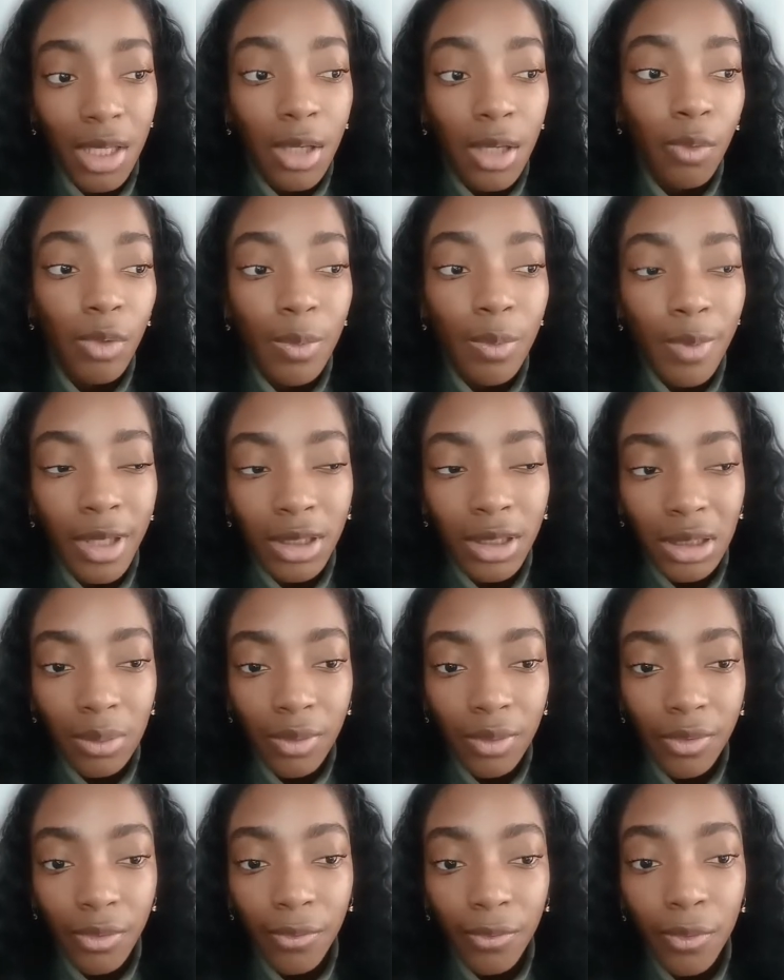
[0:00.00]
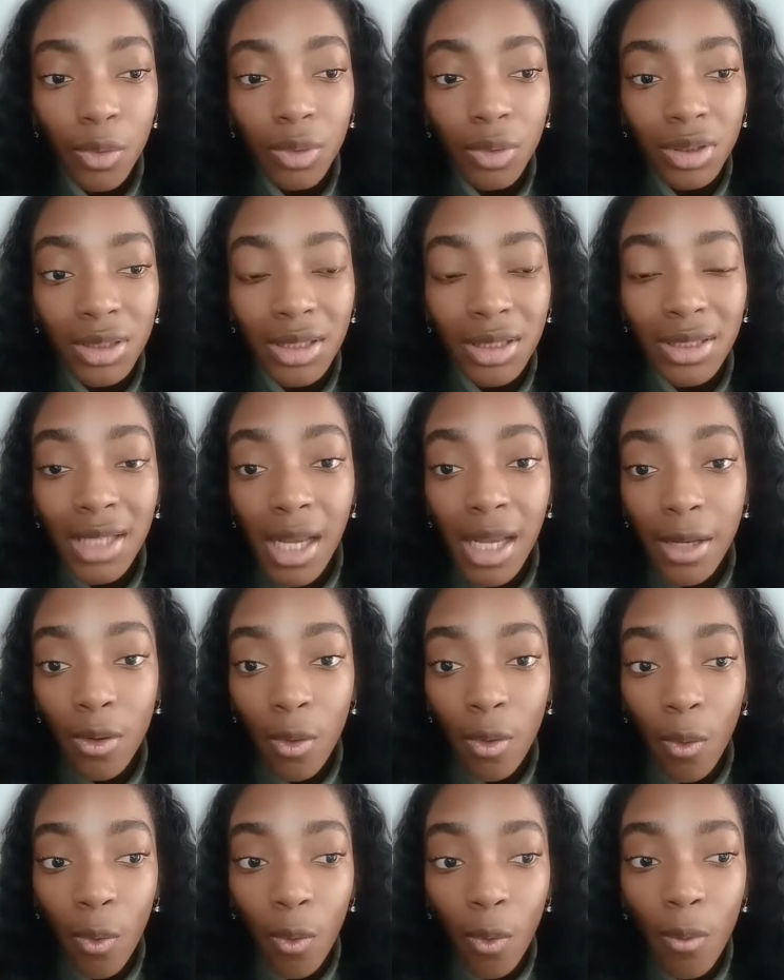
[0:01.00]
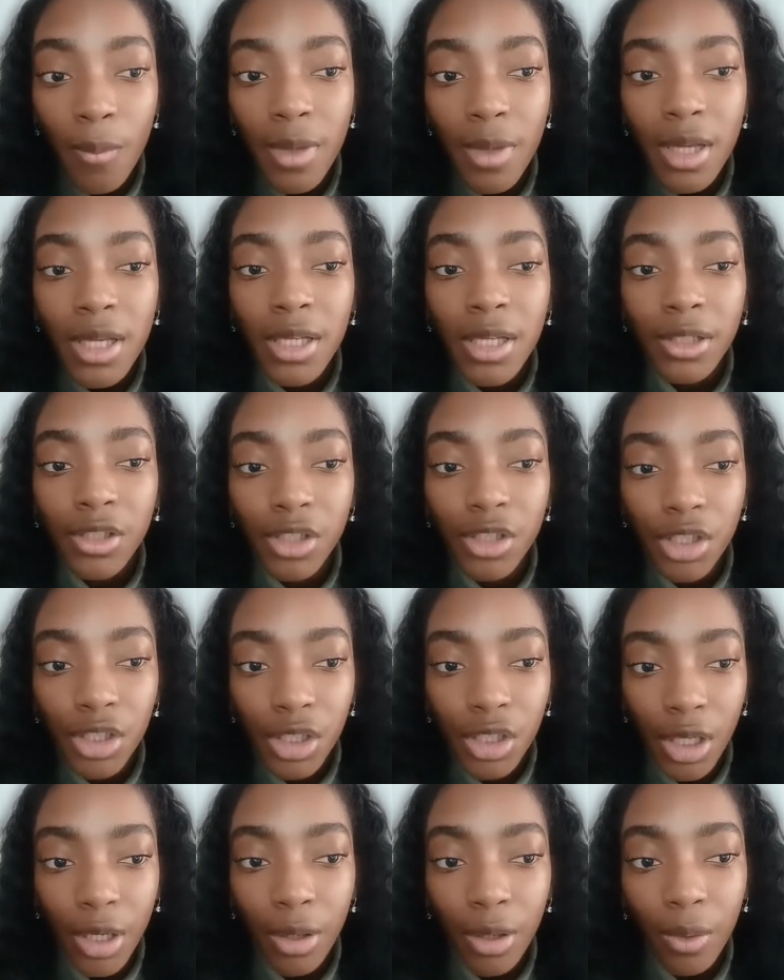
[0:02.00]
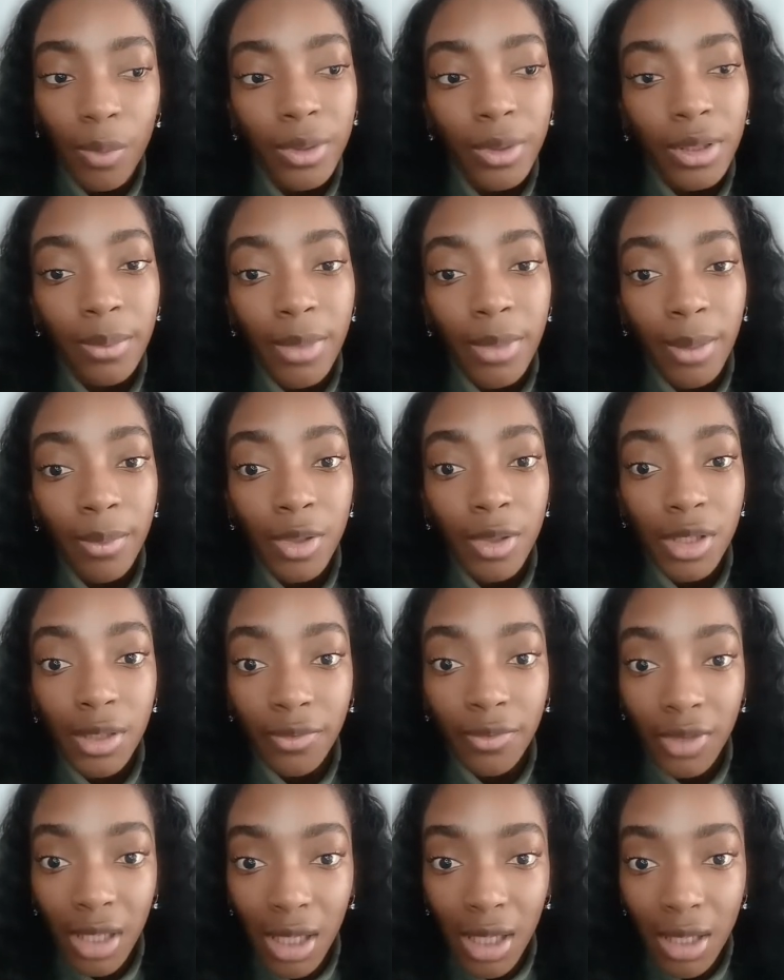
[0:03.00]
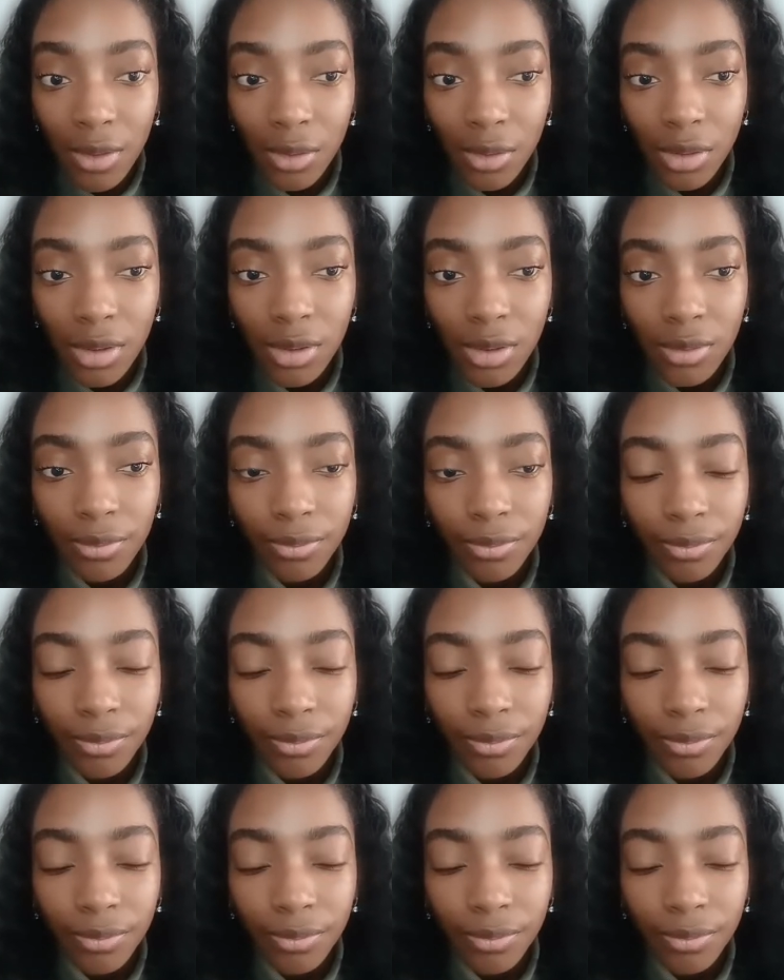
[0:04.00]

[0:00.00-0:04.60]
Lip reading: We picked some of the fruits to take home to share with the members of the house.